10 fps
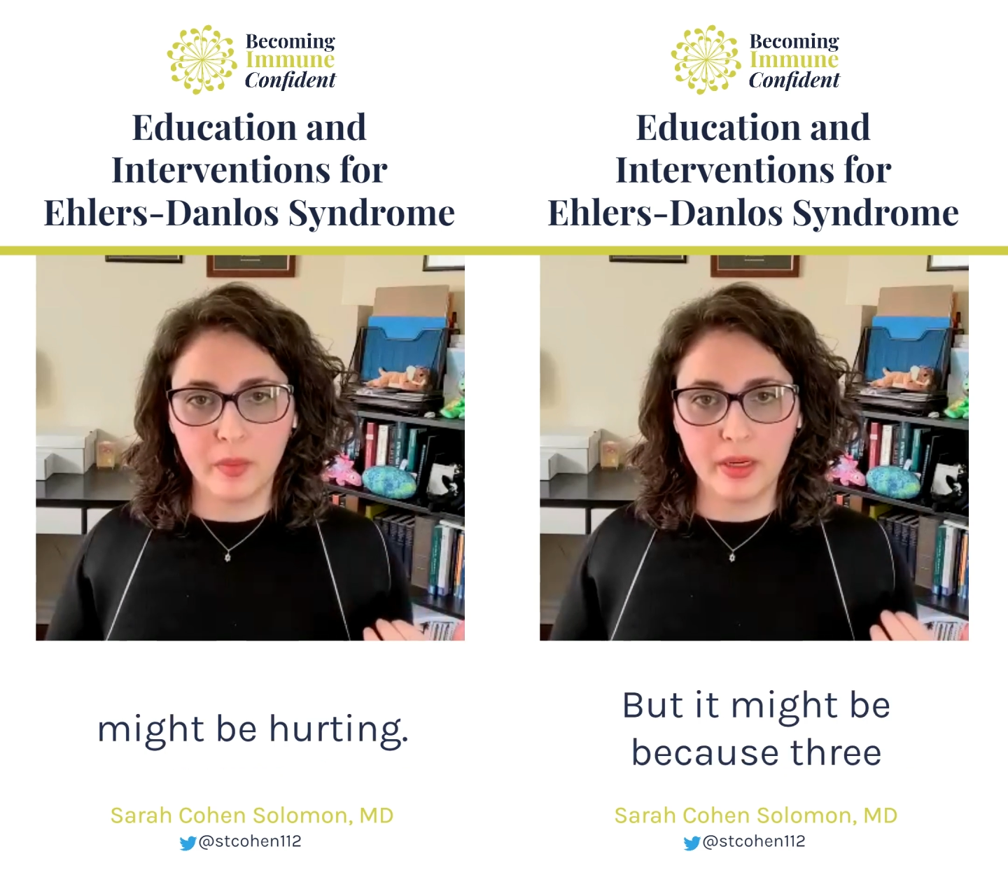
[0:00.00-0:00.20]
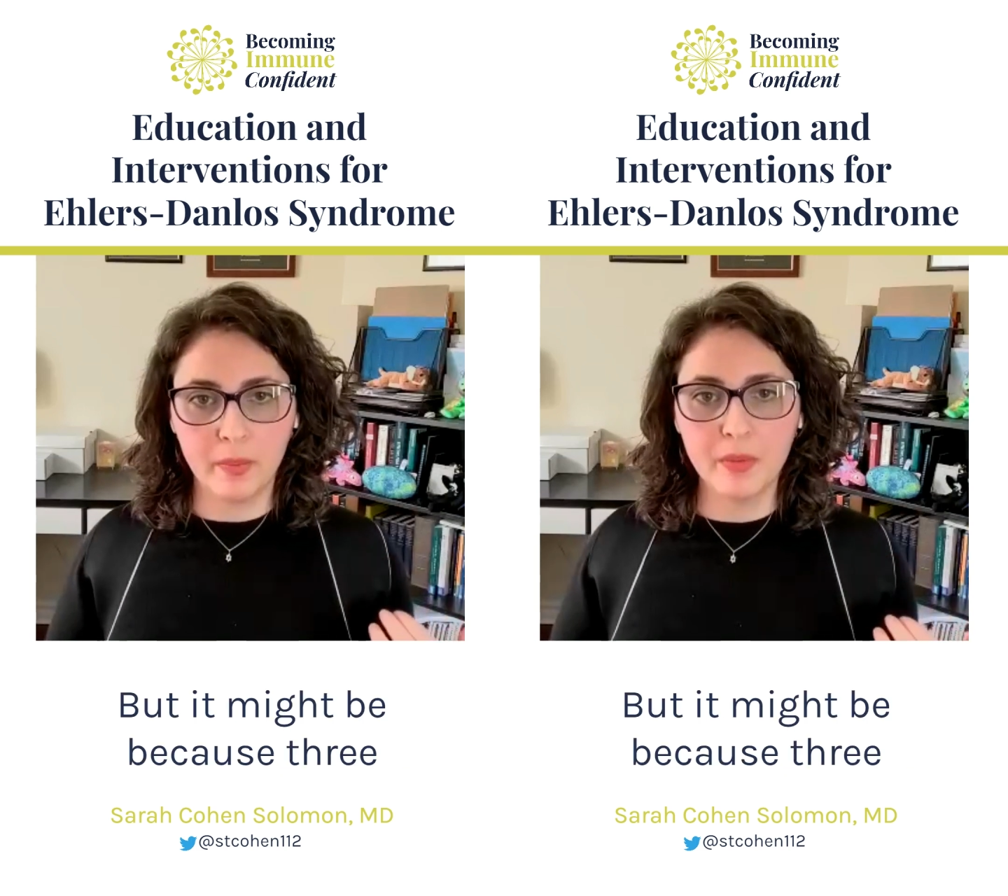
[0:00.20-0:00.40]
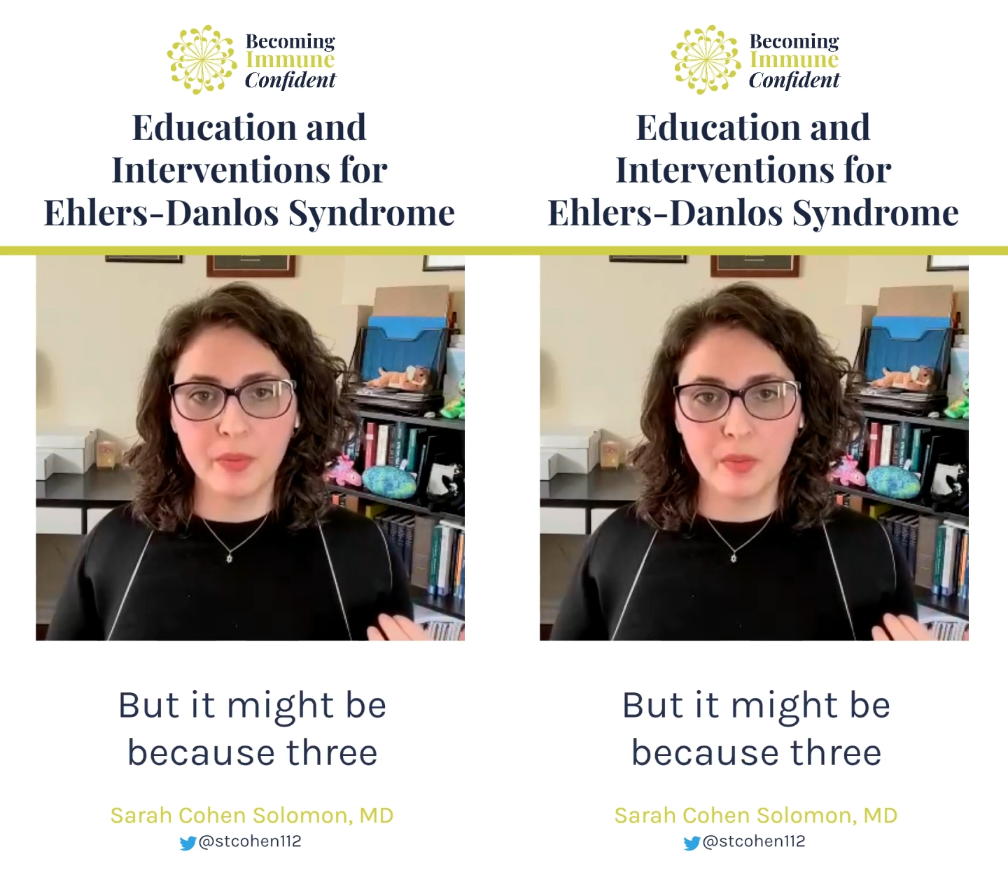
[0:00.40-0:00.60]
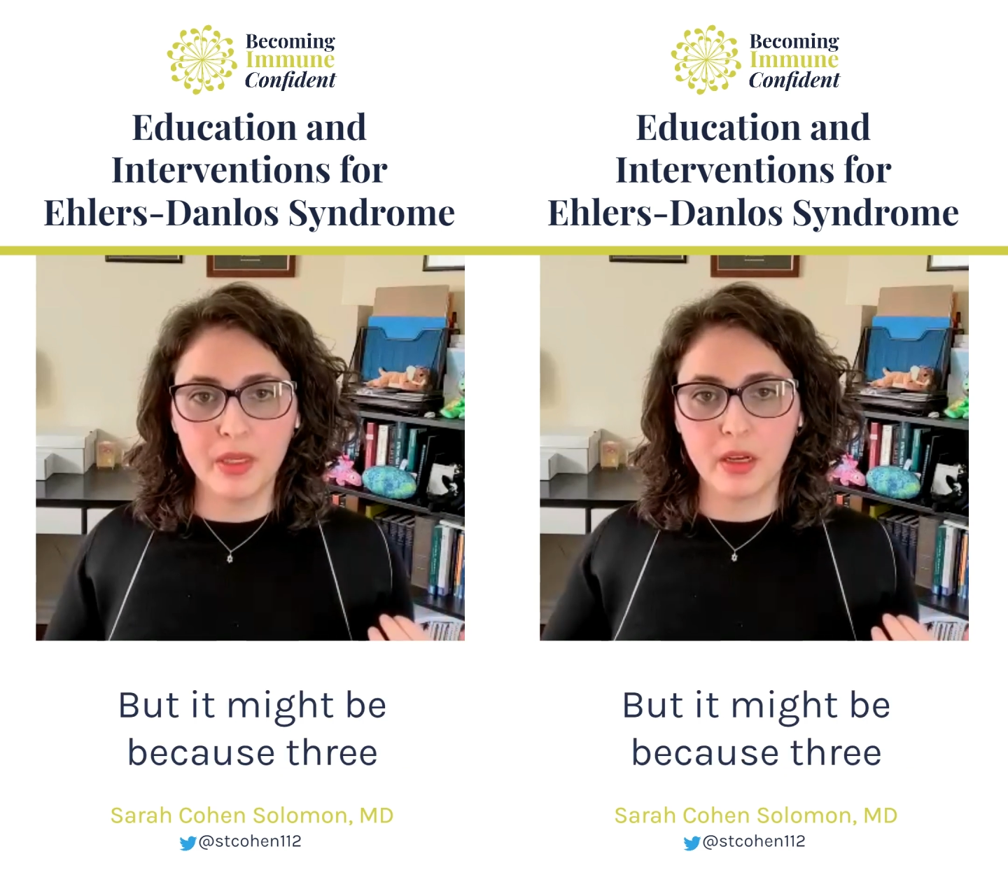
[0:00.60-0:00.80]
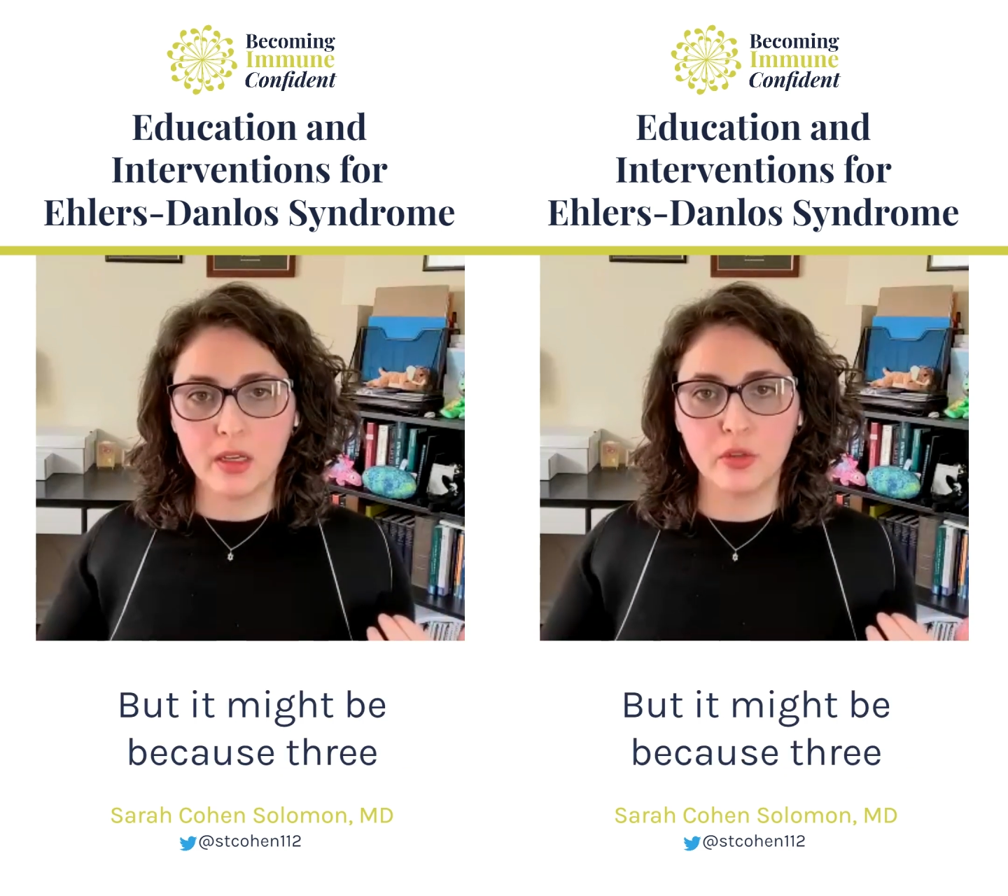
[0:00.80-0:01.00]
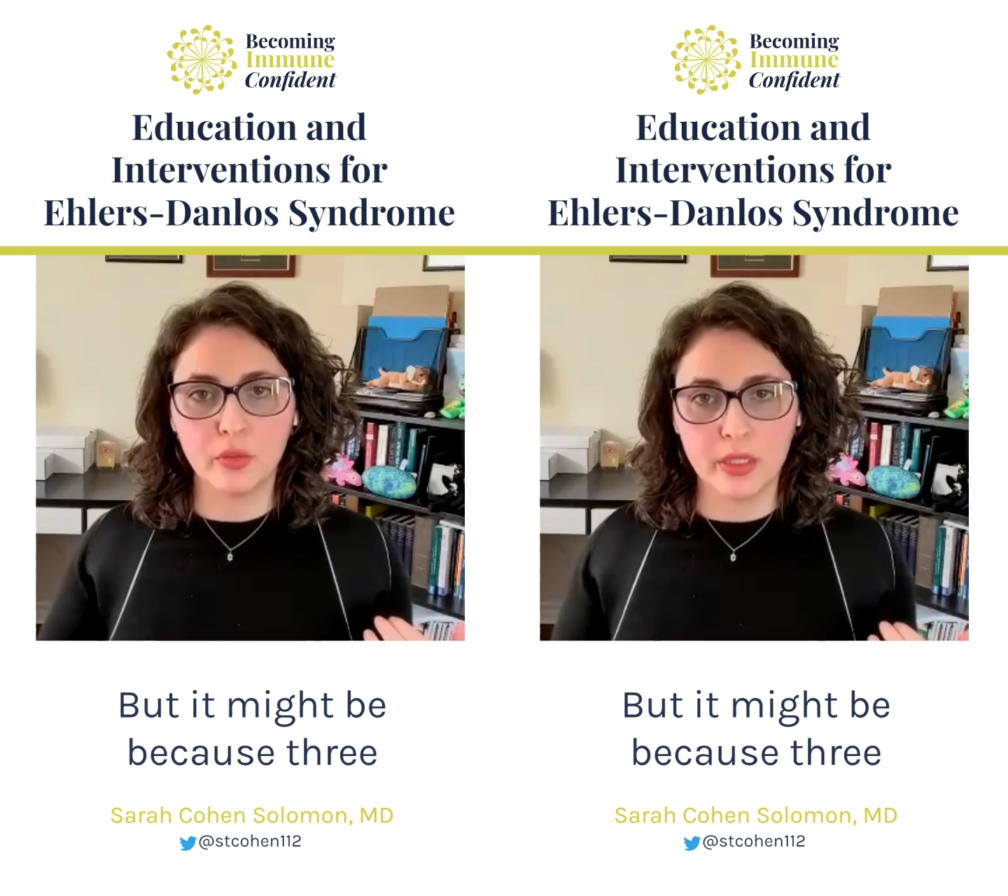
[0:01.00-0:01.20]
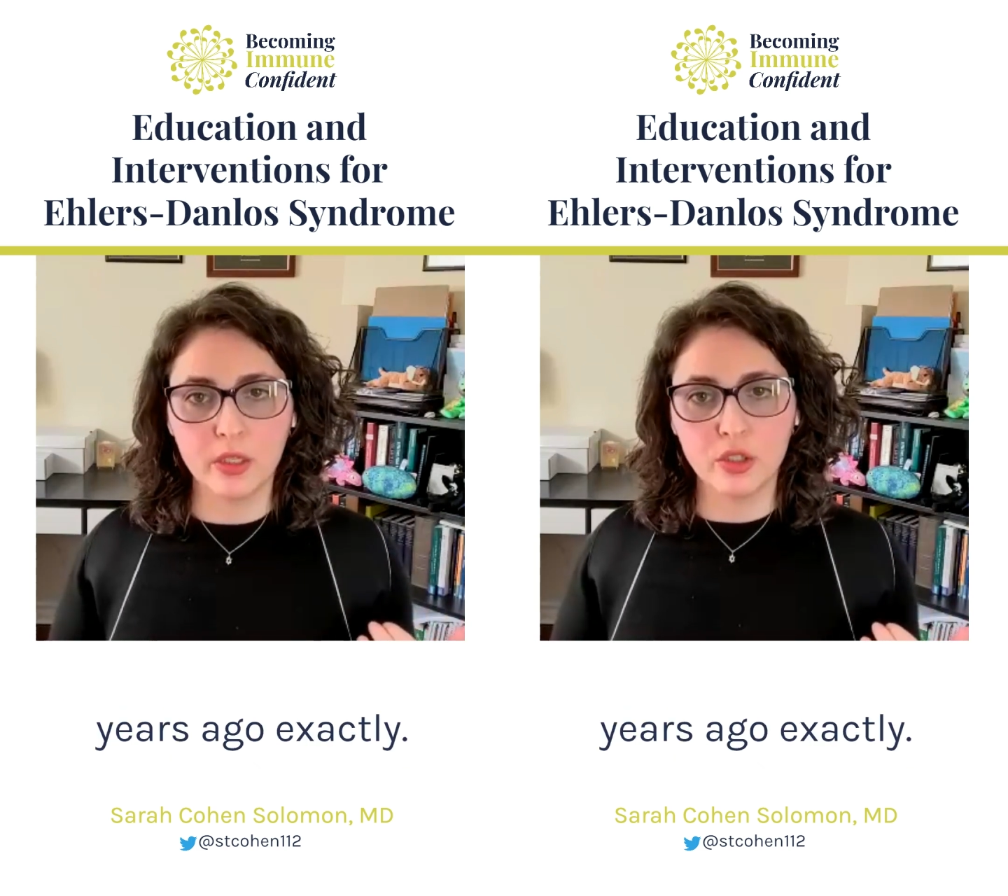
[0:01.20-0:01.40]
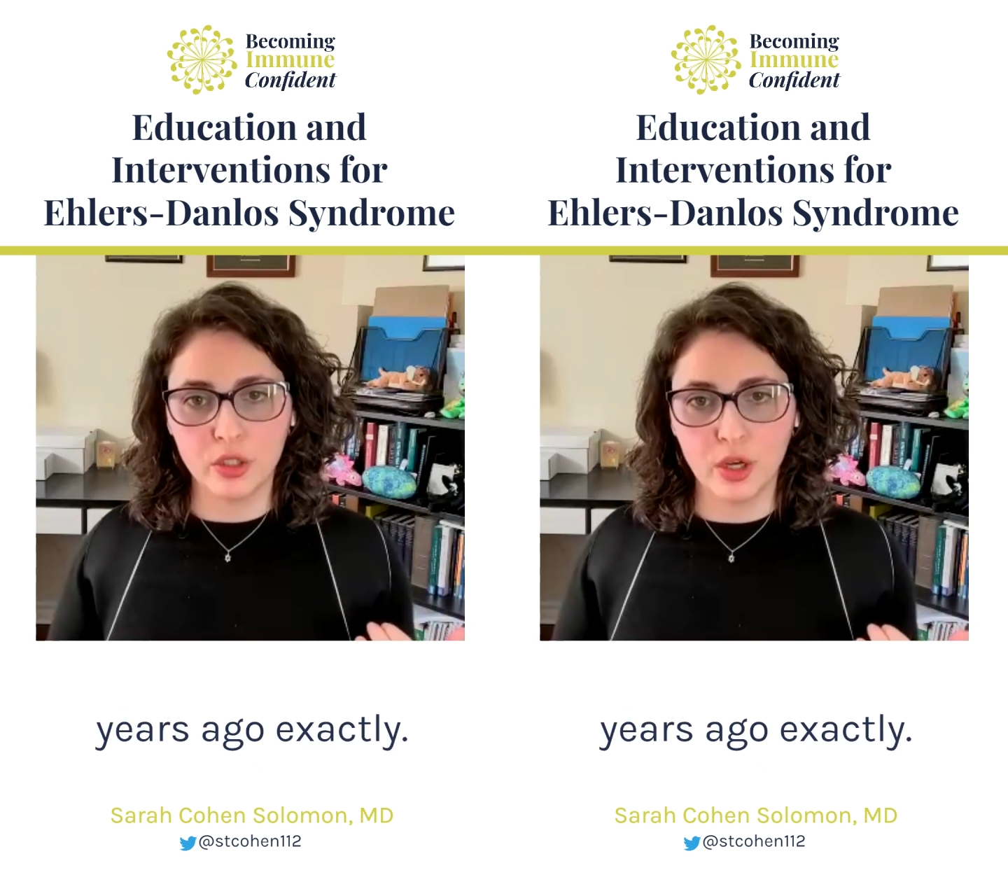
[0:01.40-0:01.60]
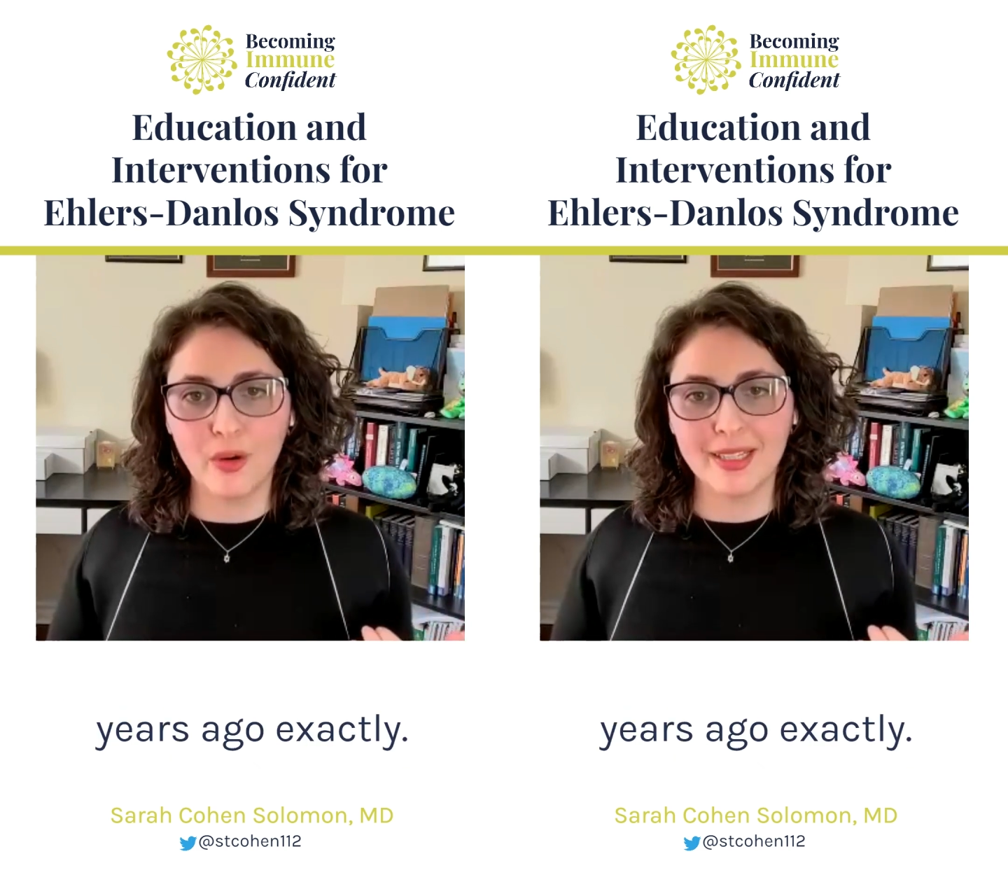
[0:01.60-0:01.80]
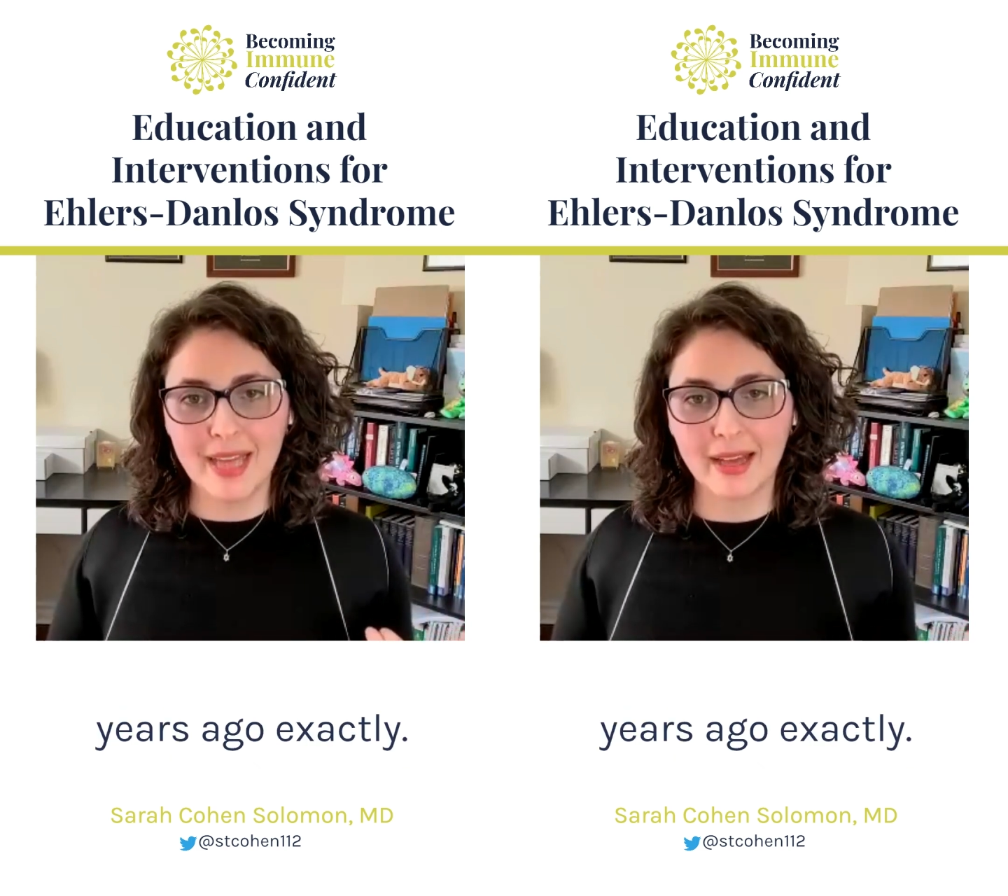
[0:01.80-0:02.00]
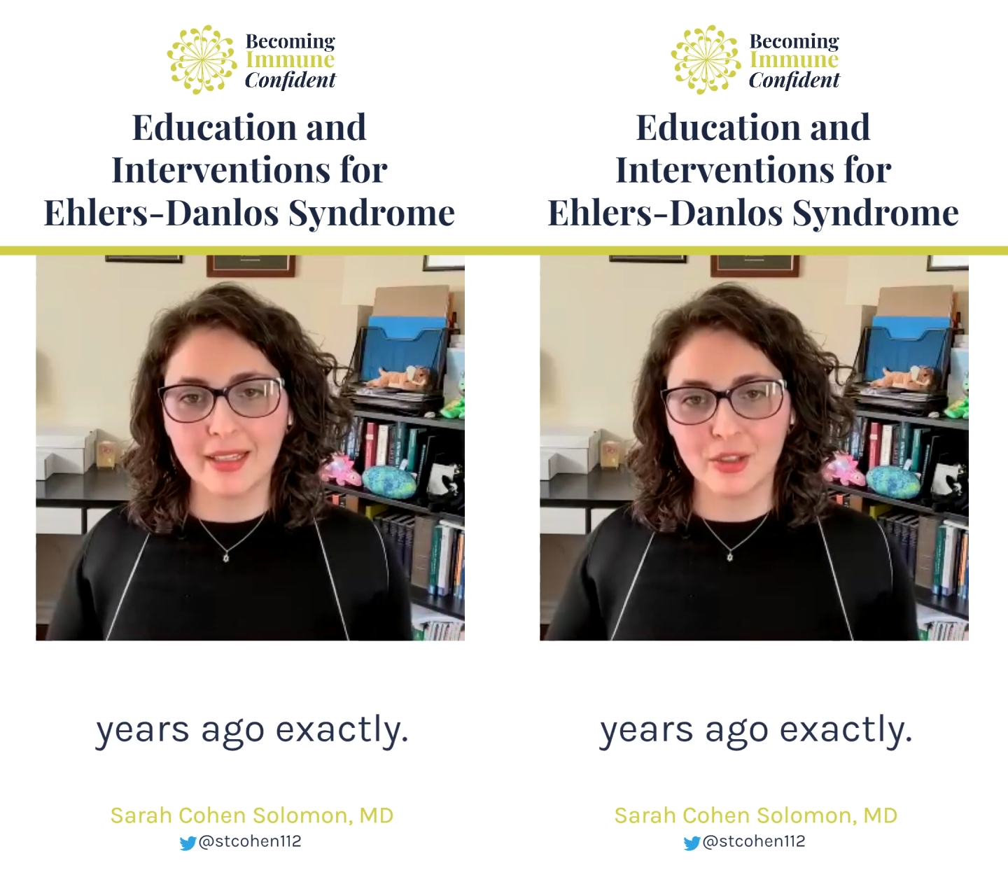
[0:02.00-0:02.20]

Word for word: but it might be because three years ago, exactly.